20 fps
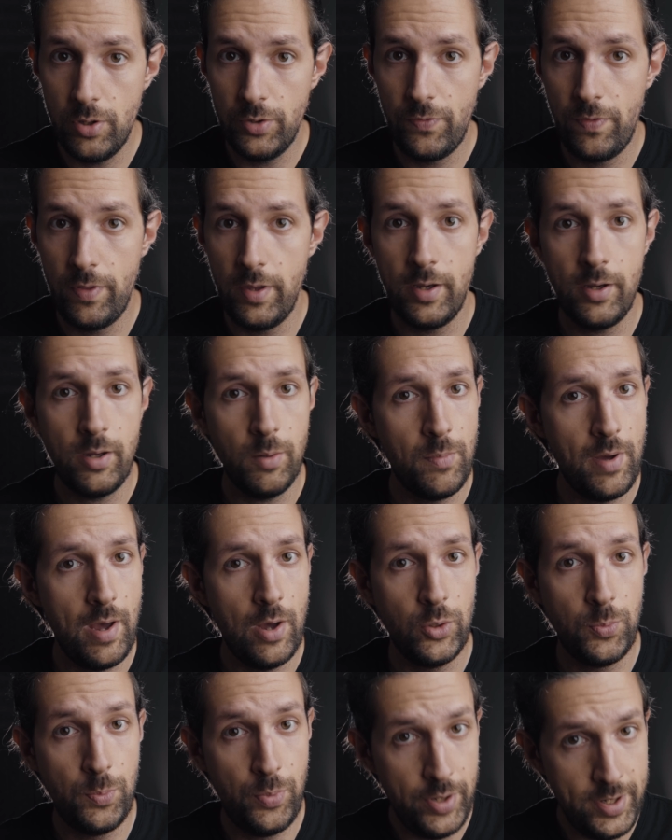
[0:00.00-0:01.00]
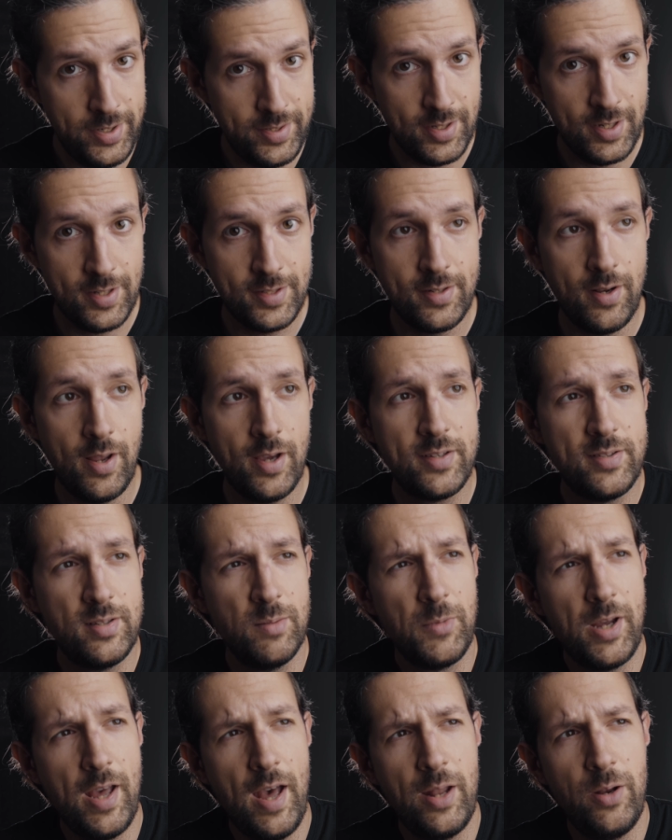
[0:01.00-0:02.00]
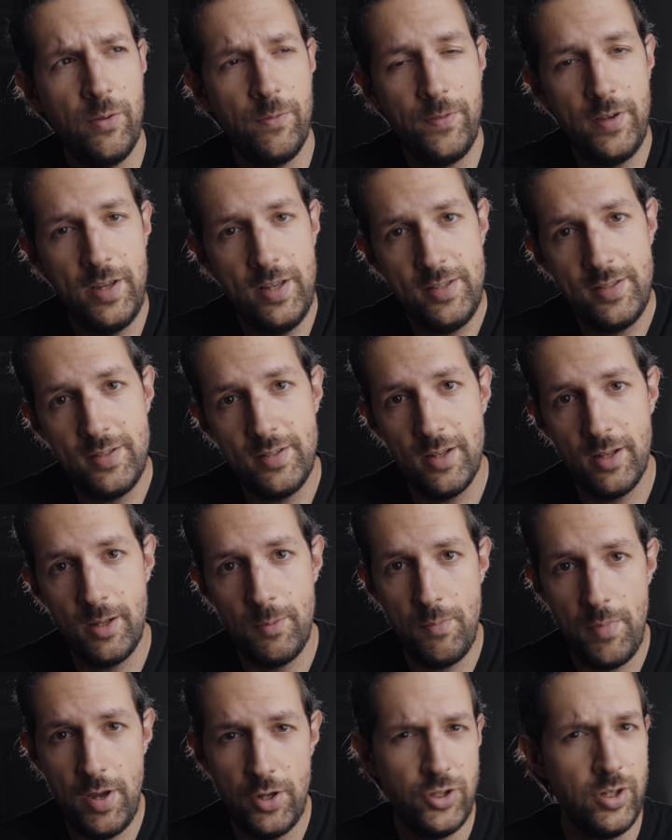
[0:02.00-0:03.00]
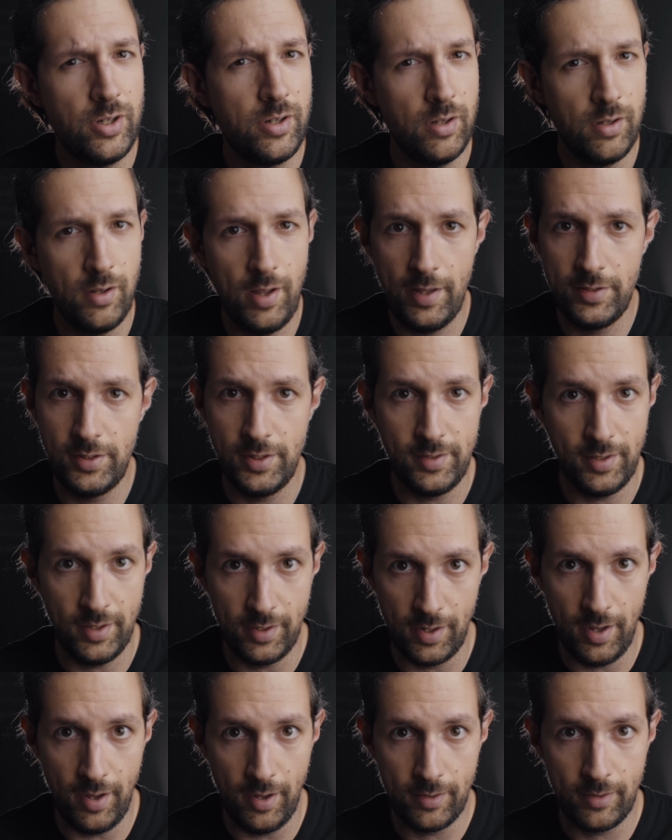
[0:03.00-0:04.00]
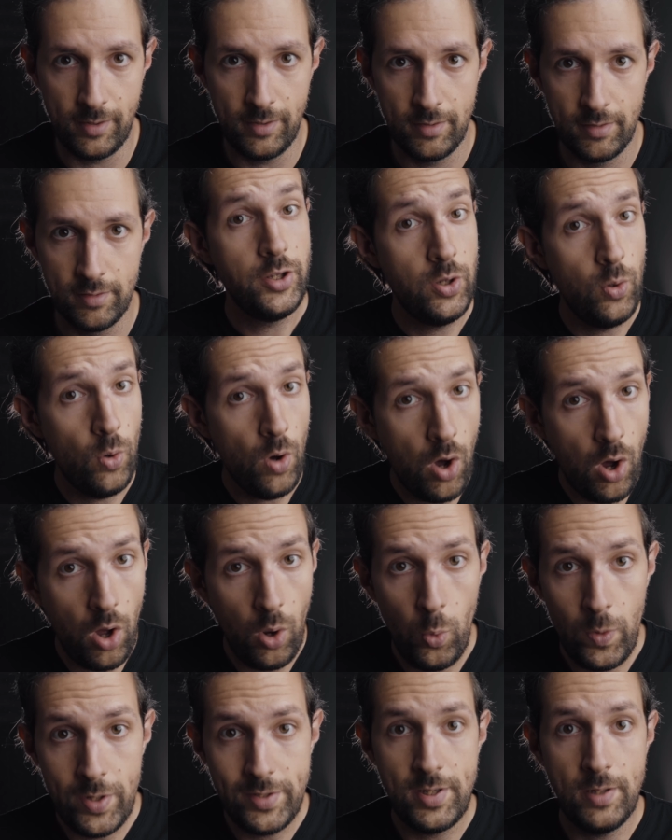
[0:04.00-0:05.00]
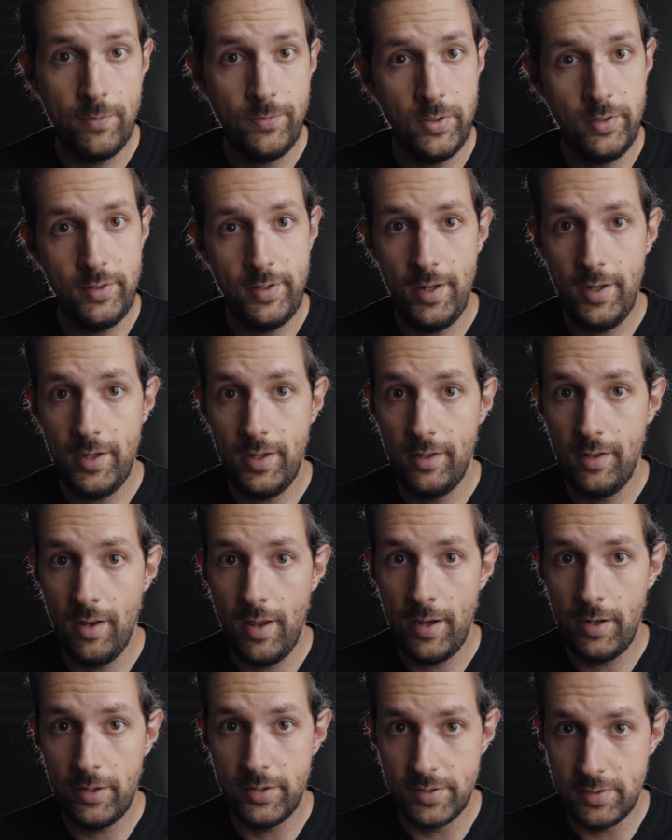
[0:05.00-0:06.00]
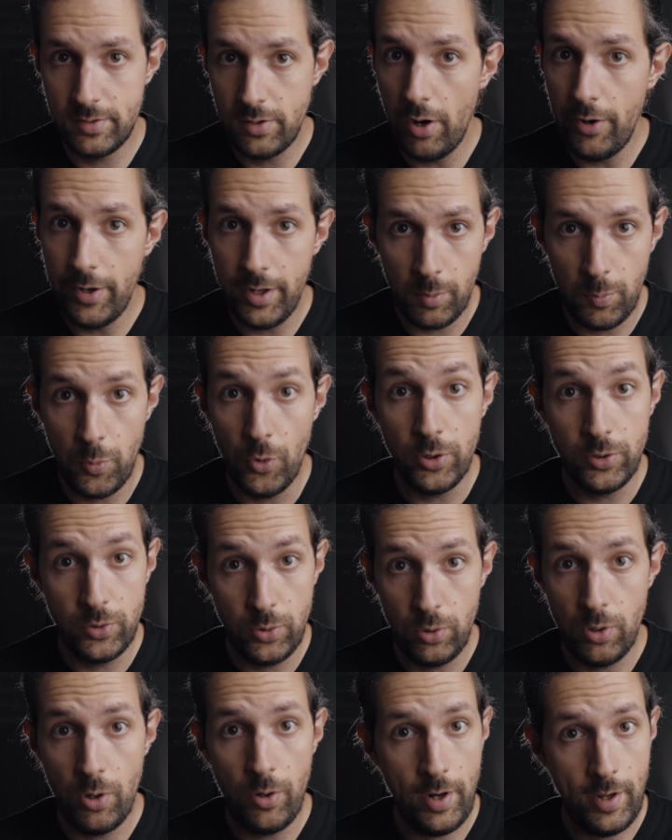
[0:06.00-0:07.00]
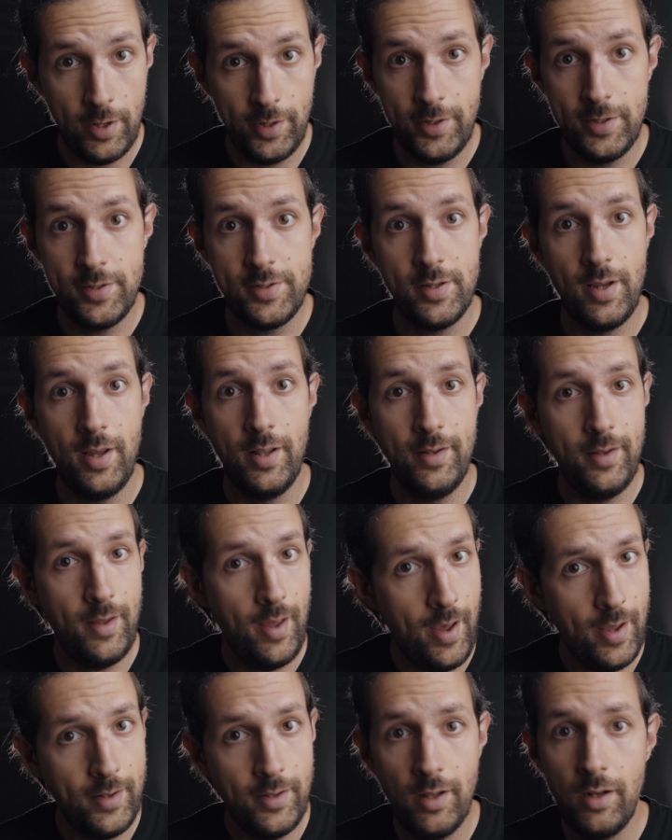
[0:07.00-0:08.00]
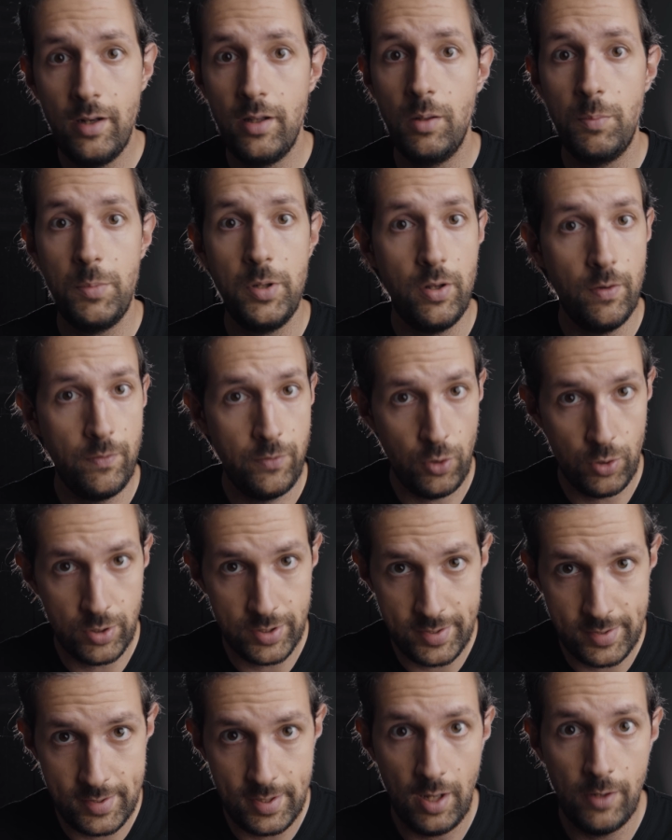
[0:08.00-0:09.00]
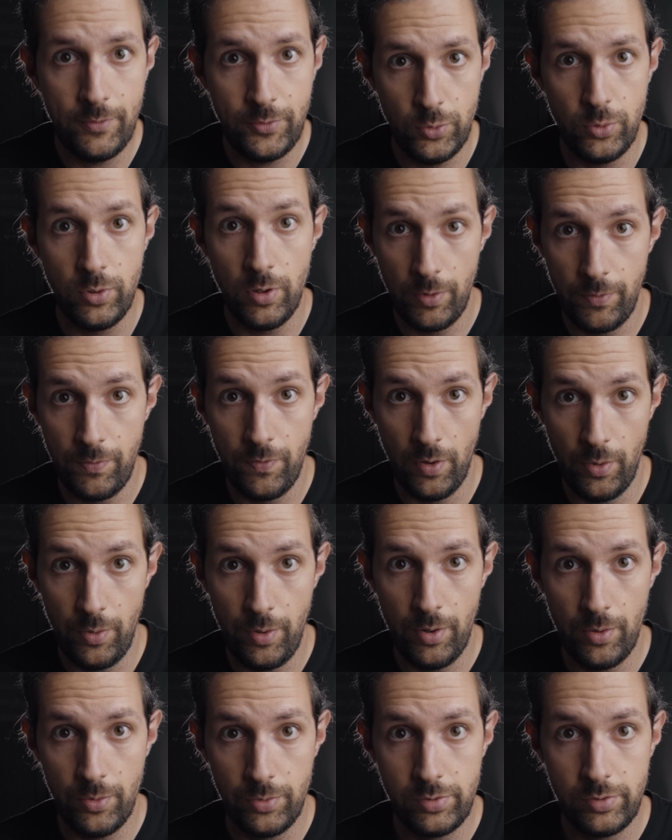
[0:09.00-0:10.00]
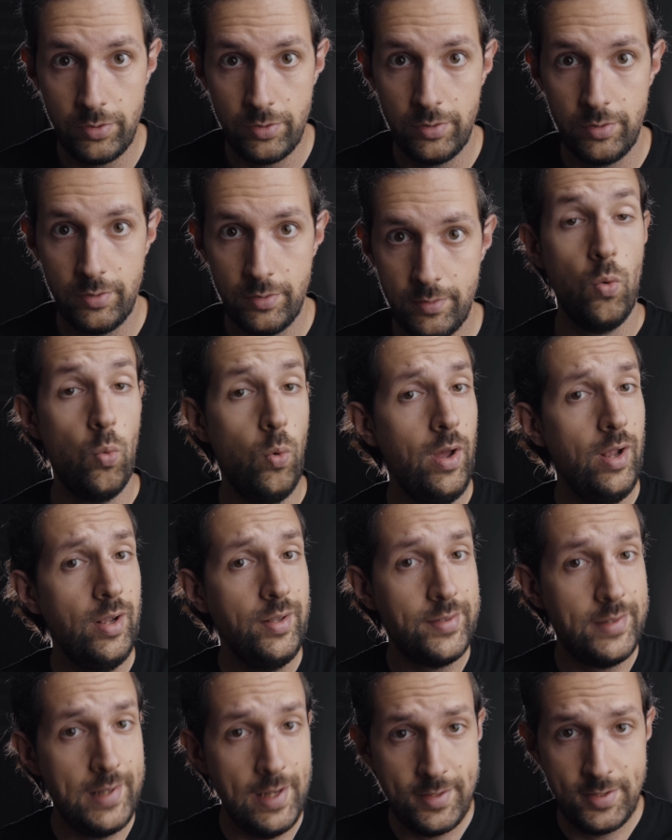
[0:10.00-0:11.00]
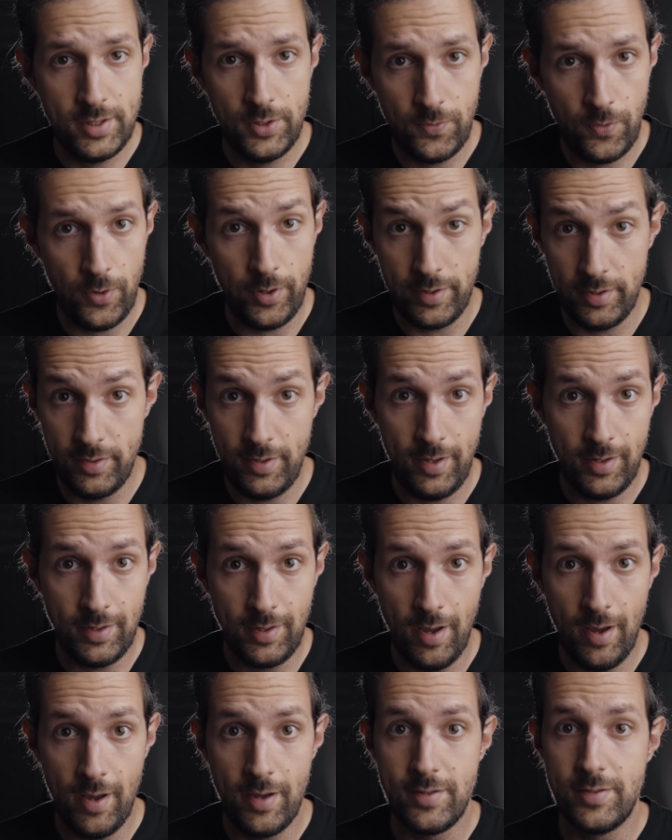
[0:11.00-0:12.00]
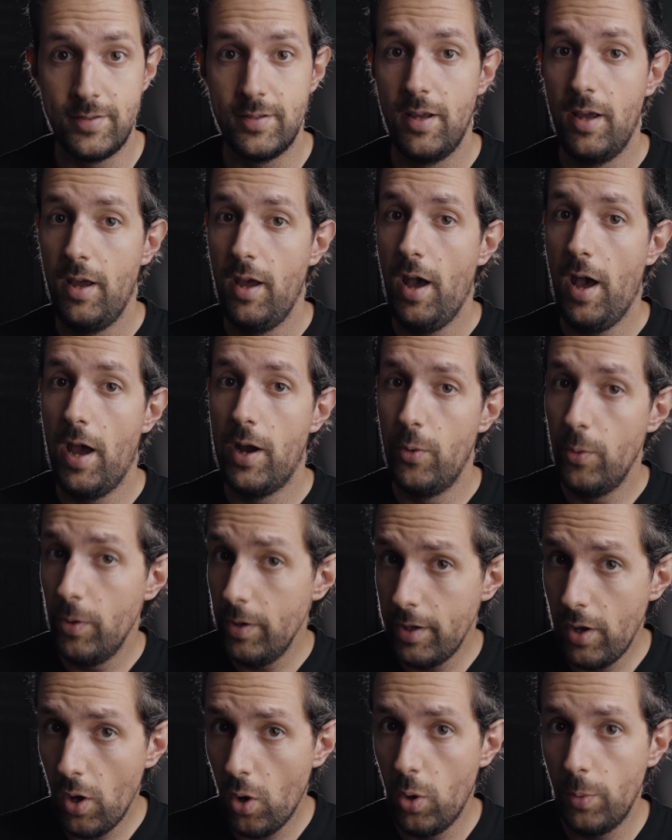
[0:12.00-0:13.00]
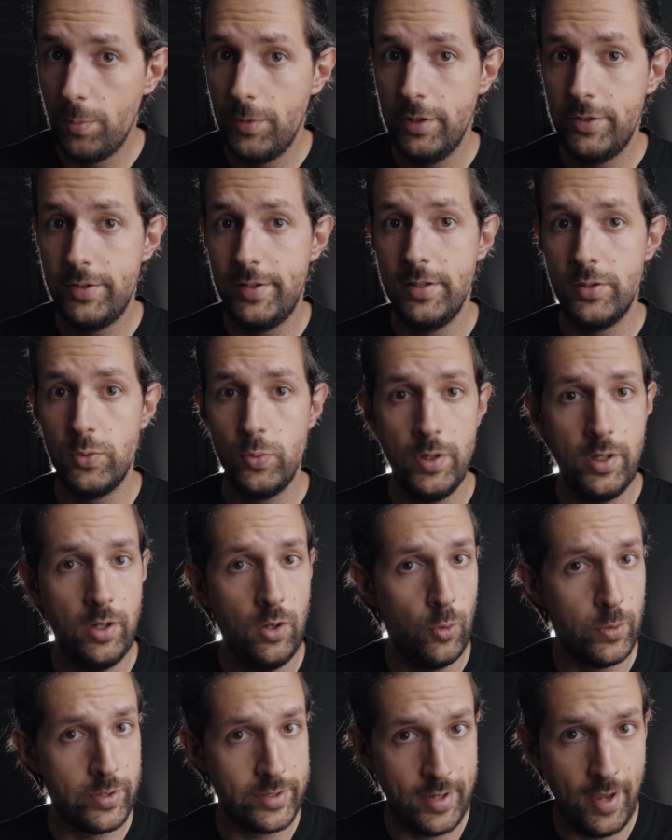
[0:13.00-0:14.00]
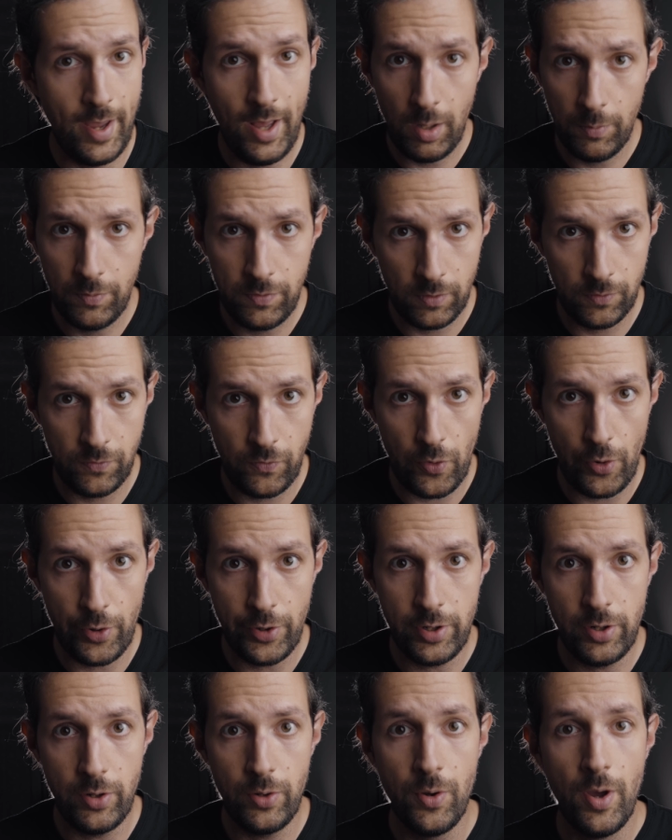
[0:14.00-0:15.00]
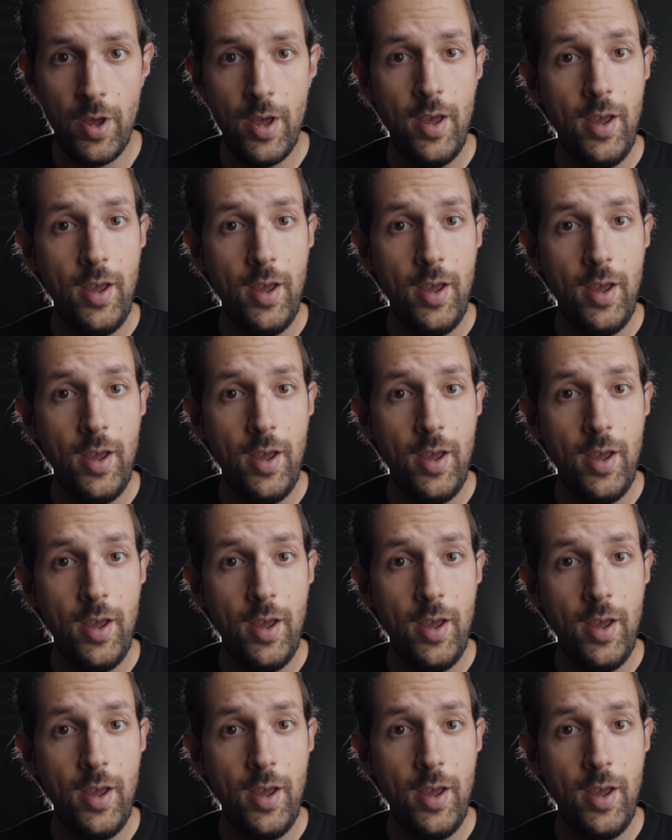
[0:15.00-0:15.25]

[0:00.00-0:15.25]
not think about presets like some kind of instant magical editing hack. You always have to take it like a starting point to your edits and add a little bit of yourself to your photos. Well, that's it for today guys. I really hope that this video was helpful for you,